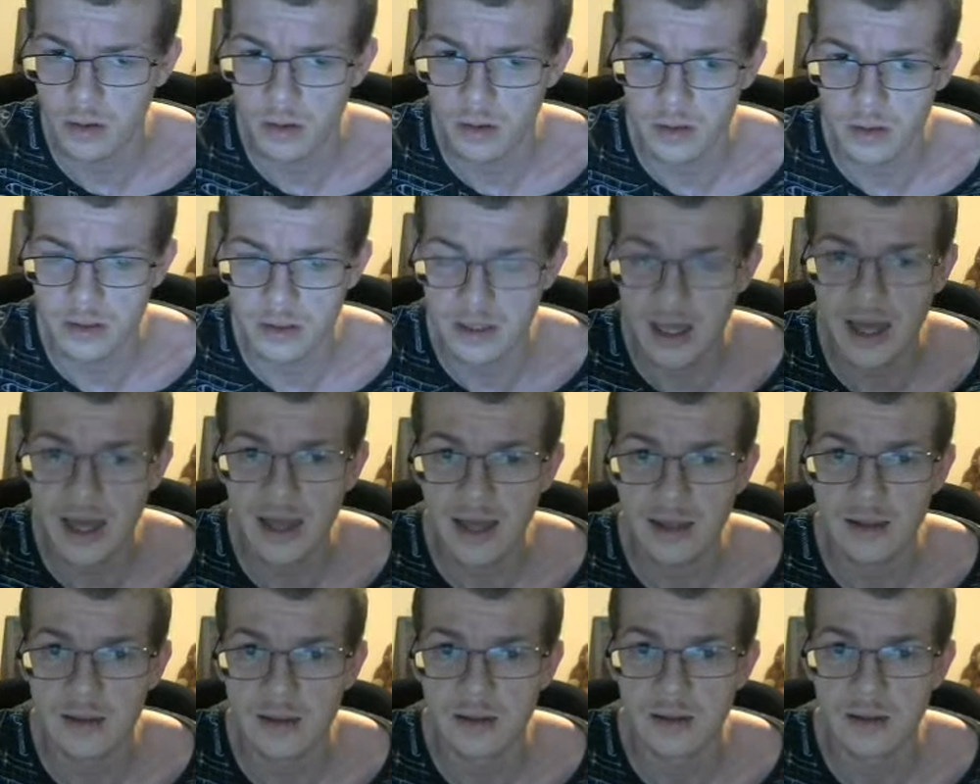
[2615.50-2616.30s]
Yeah,
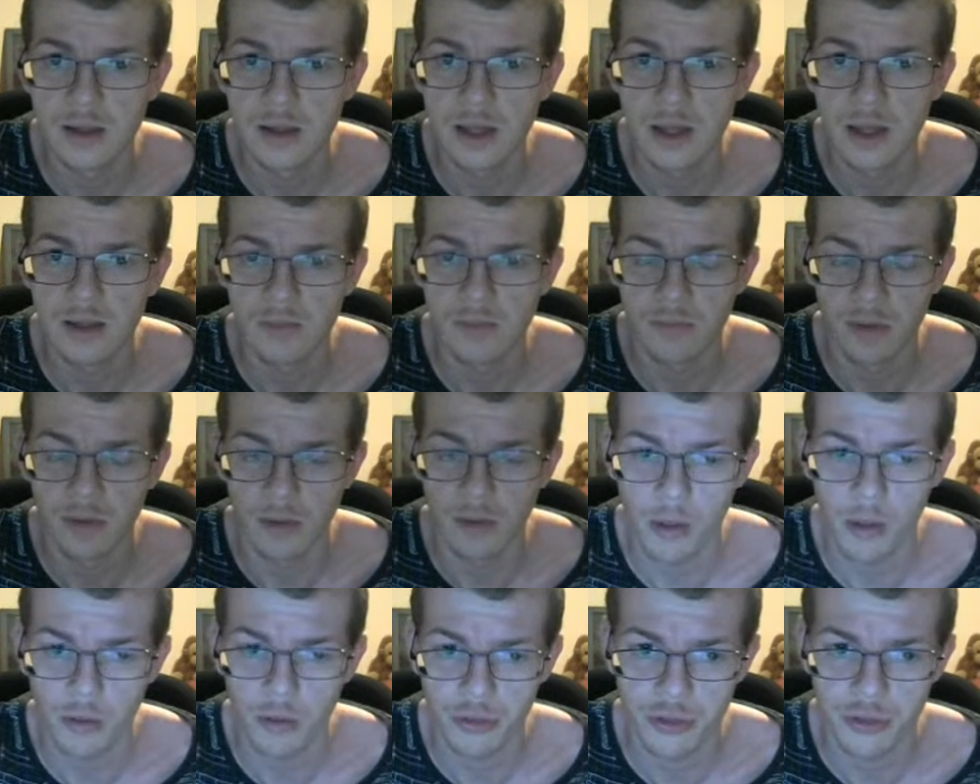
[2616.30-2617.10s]
they
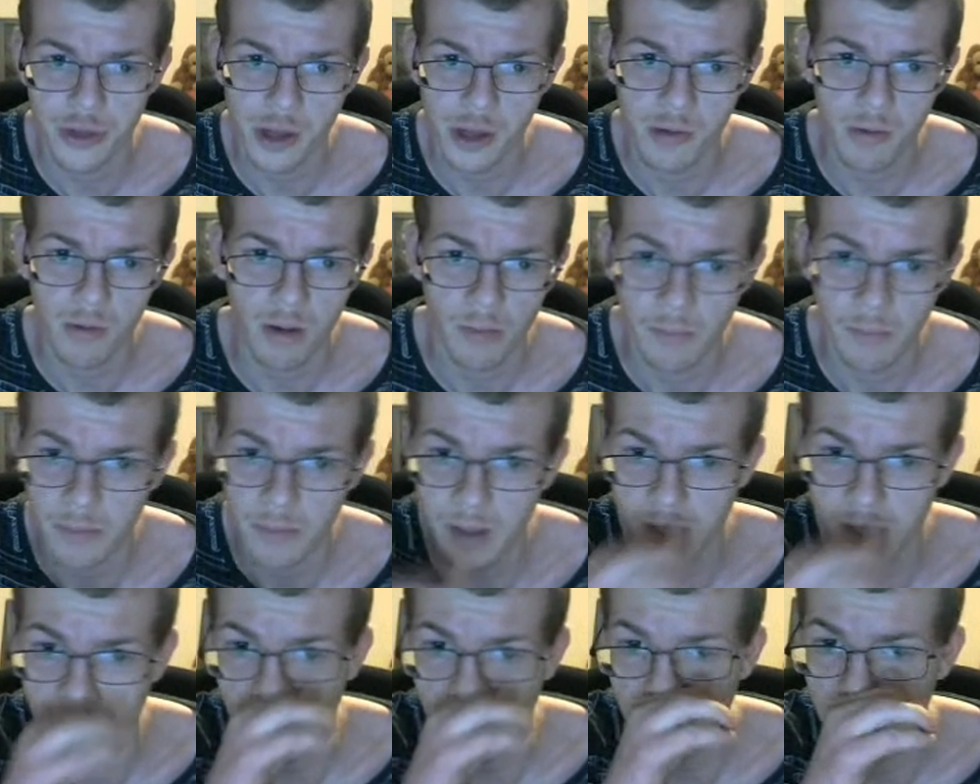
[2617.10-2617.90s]
lost Gerard
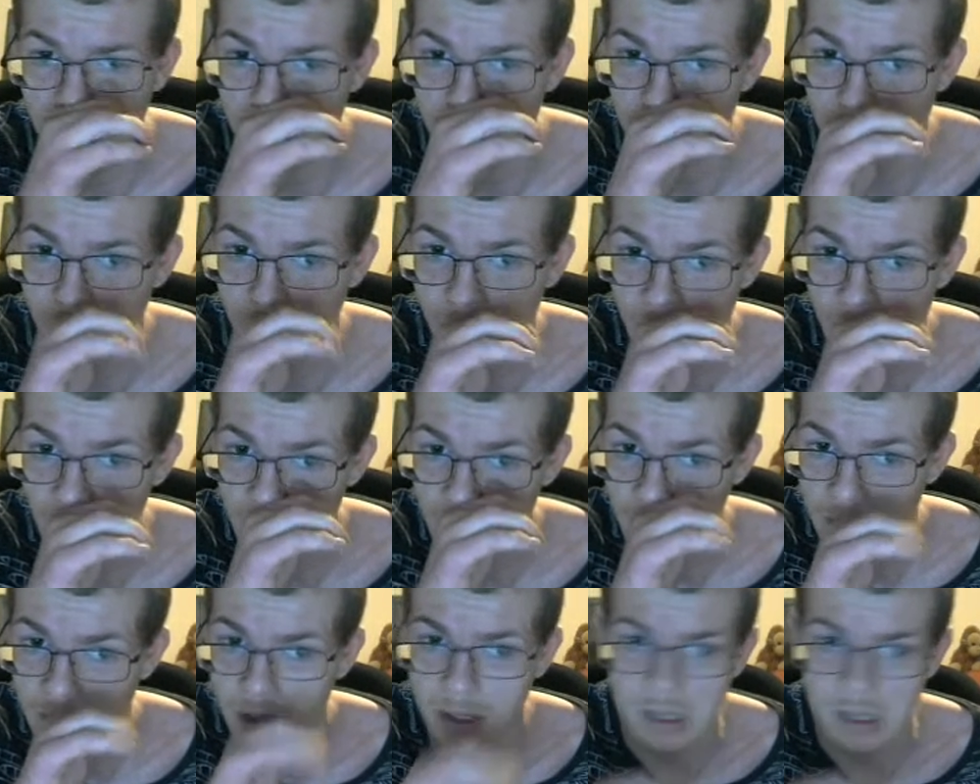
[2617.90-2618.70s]
Piqué to
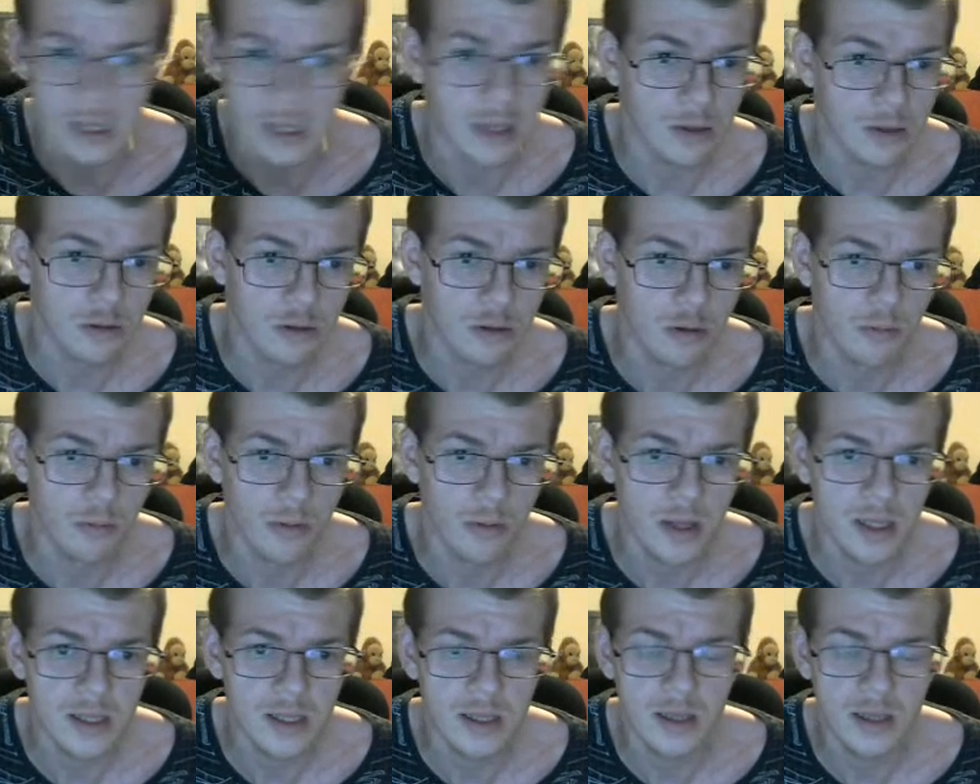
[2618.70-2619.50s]

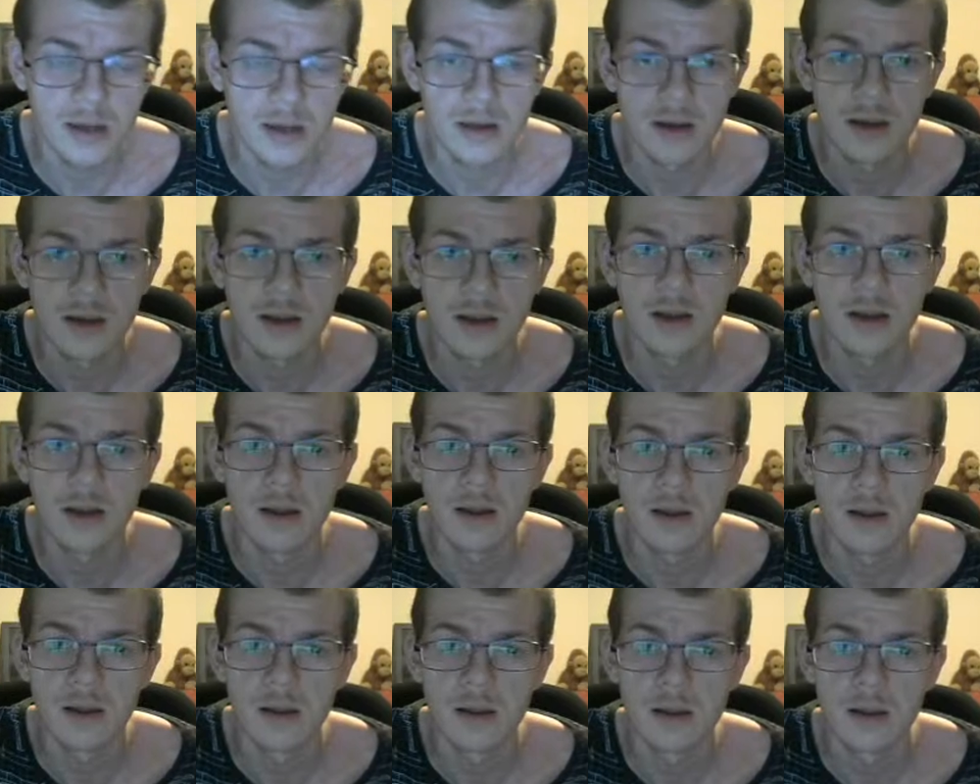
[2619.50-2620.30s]
injury, and
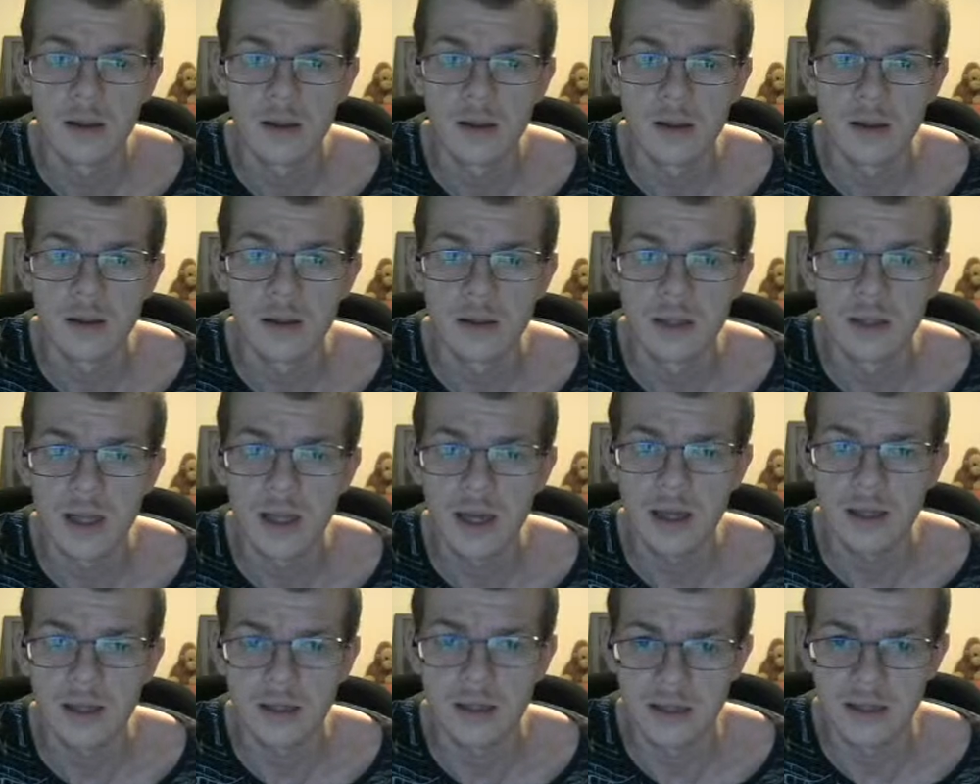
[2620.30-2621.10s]

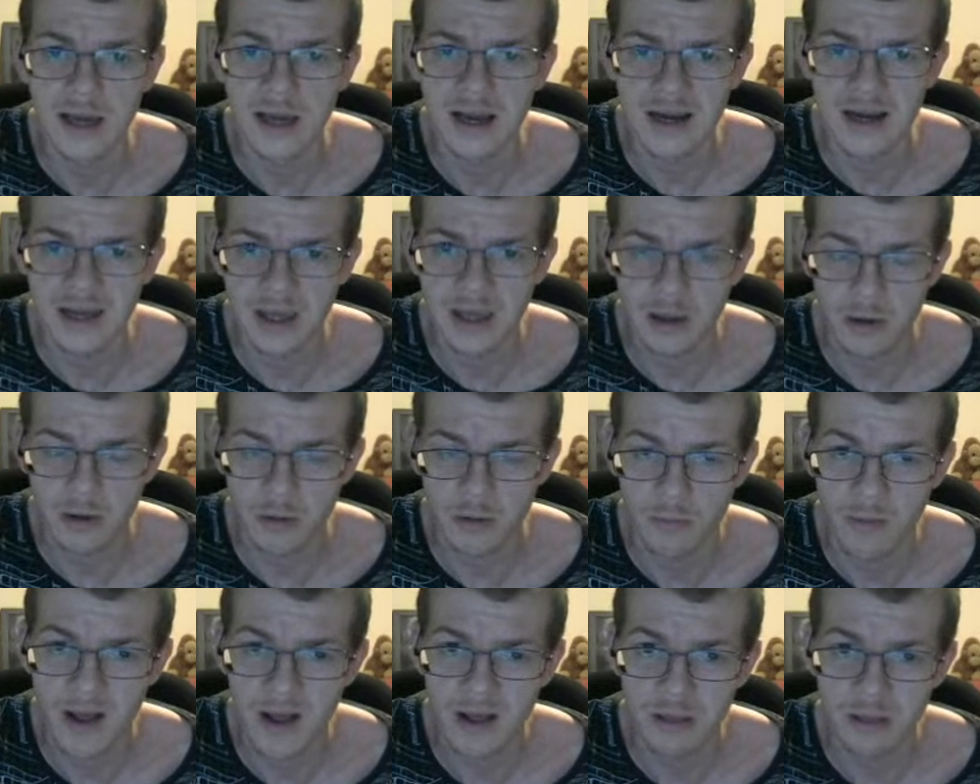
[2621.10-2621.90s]
Yannick
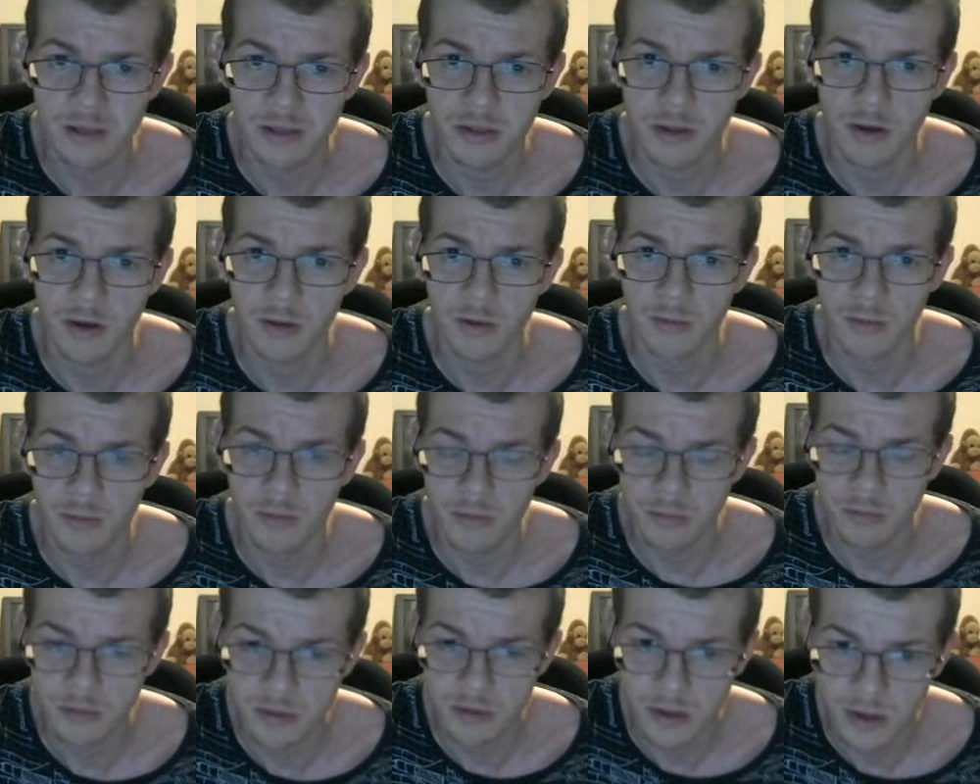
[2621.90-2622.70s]
Carrasco,
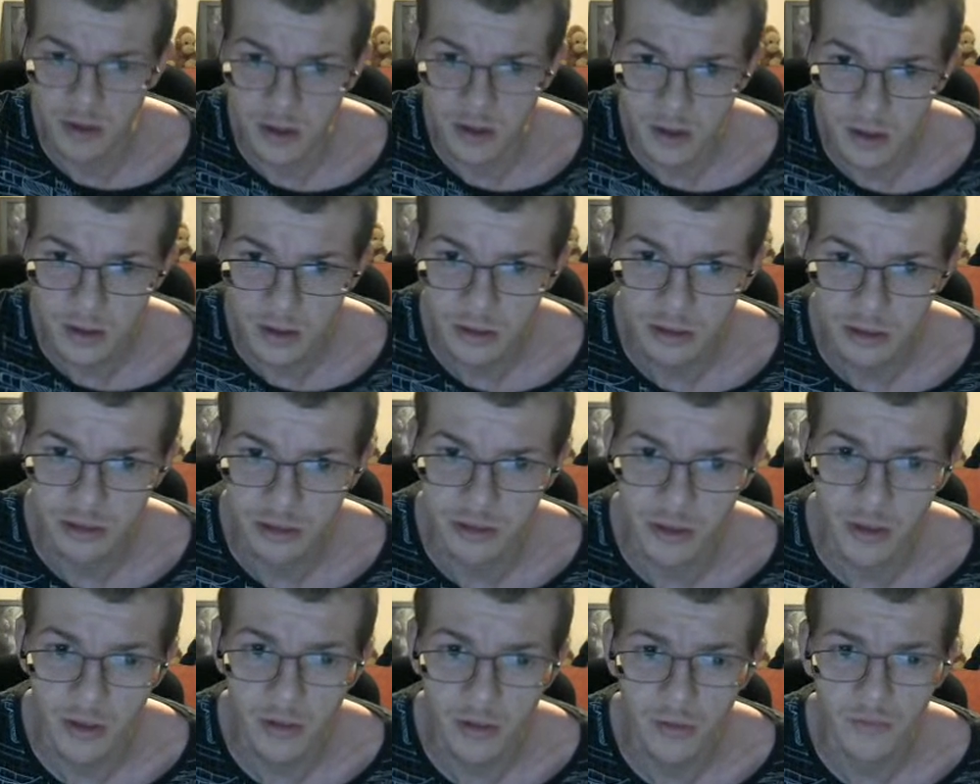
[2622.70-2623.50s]
who's
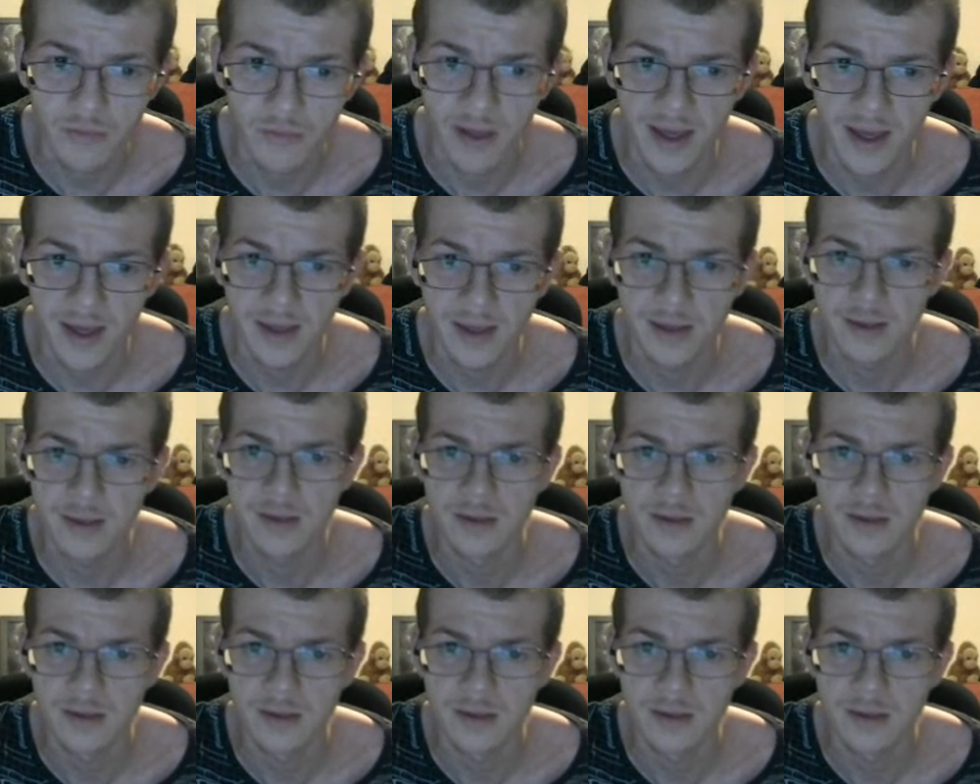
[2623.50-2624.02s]
still there.